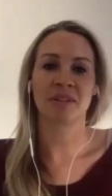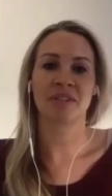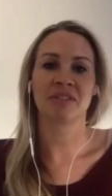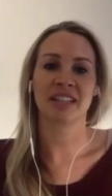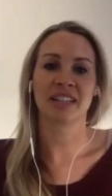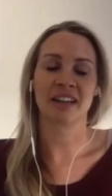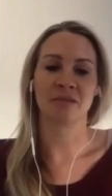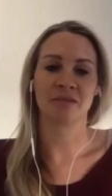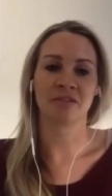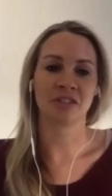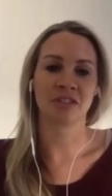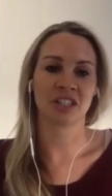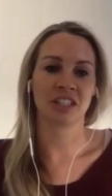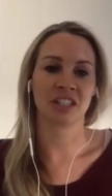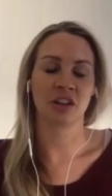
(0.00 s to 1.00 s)
be really helpful
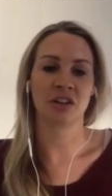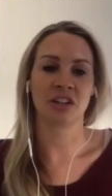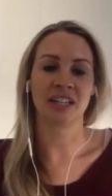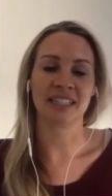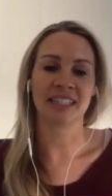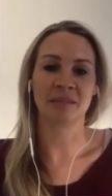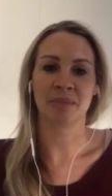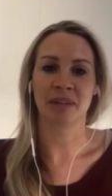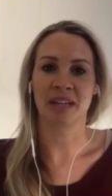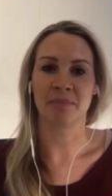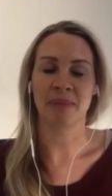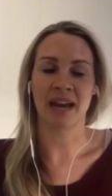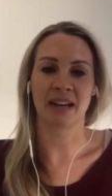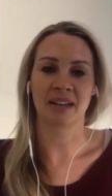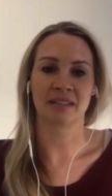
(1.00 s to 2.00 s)
to learn a little bit
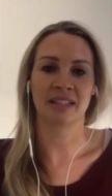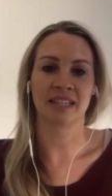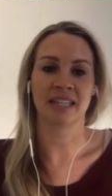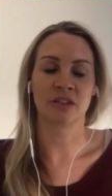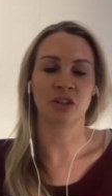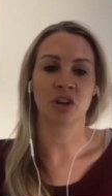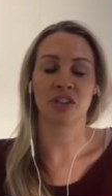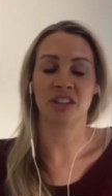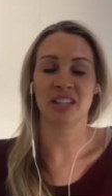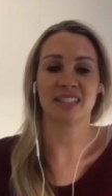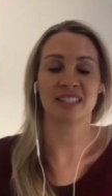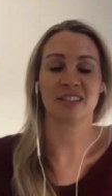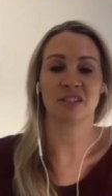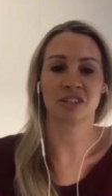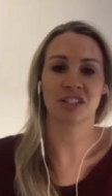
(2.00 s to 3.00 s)
about that. You know, this
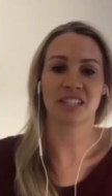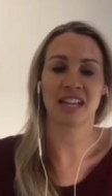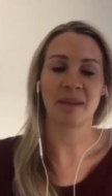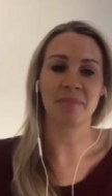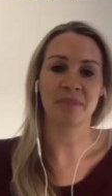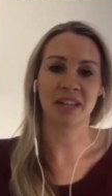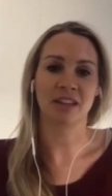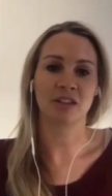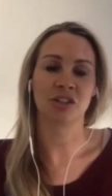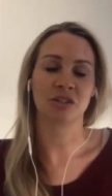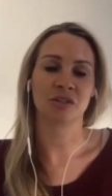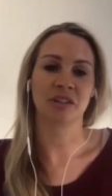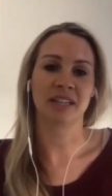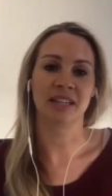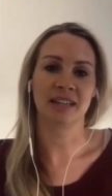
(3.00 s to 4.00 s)
is not just happening
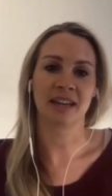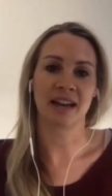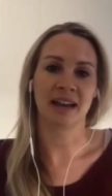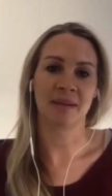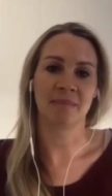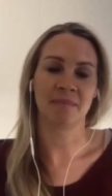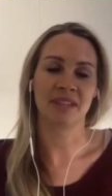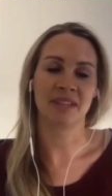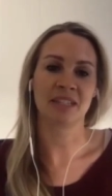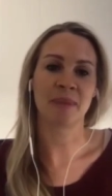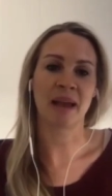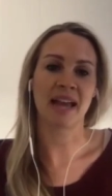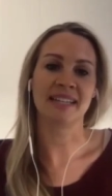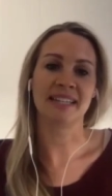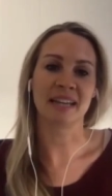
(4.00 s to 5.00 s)
during um, this
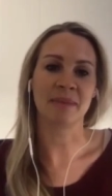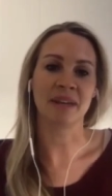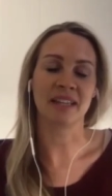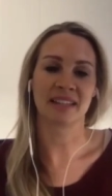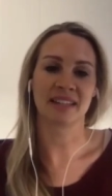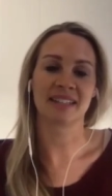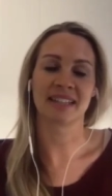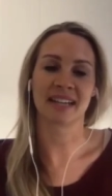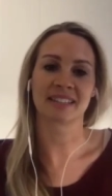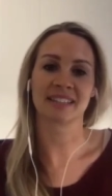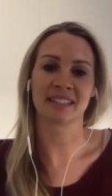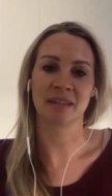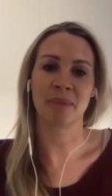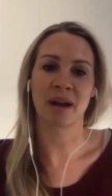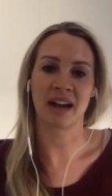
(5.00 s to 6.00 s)
pandemic; that it's
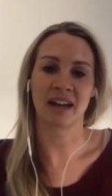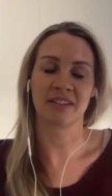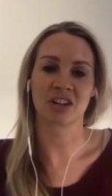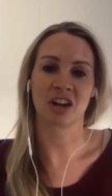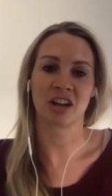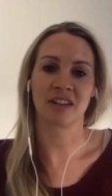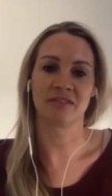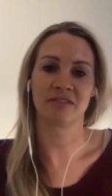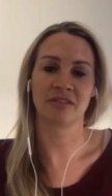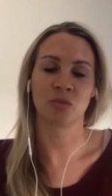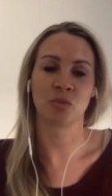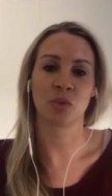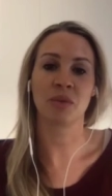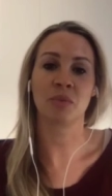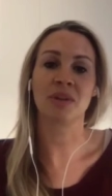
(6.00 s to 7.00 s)
actually part of kind of
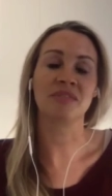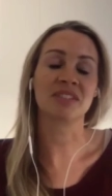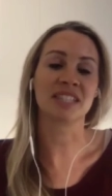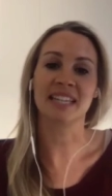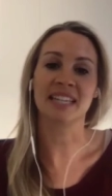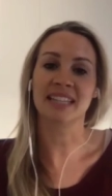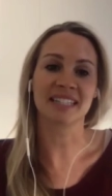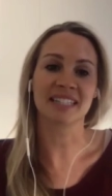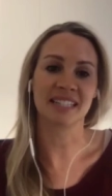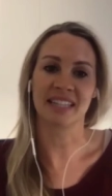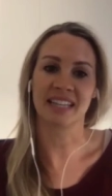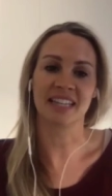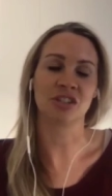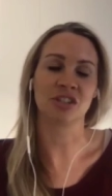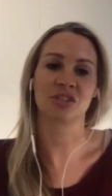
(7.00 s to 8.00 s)
we, have seen this in the
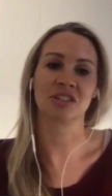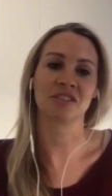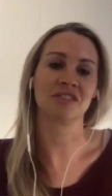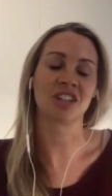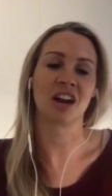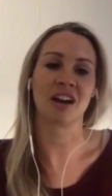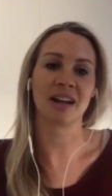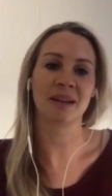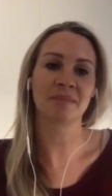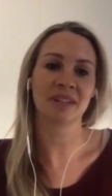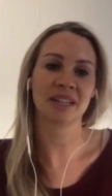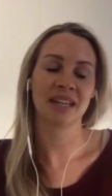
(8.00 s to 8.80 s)
history of time.